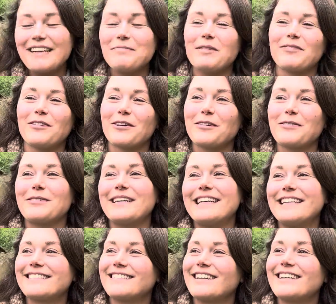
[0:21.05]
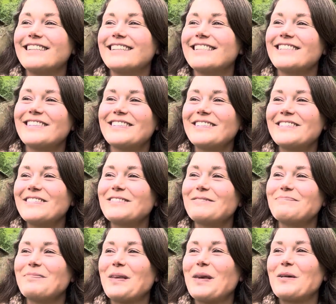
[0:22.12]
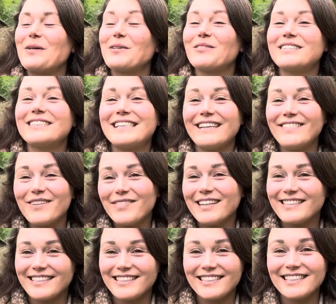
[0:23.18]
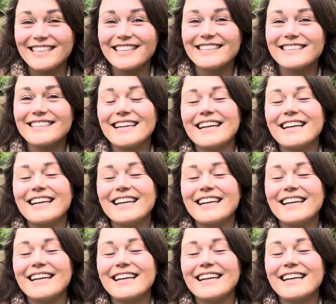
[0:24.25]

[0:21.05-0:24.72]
before we start to, receive the messages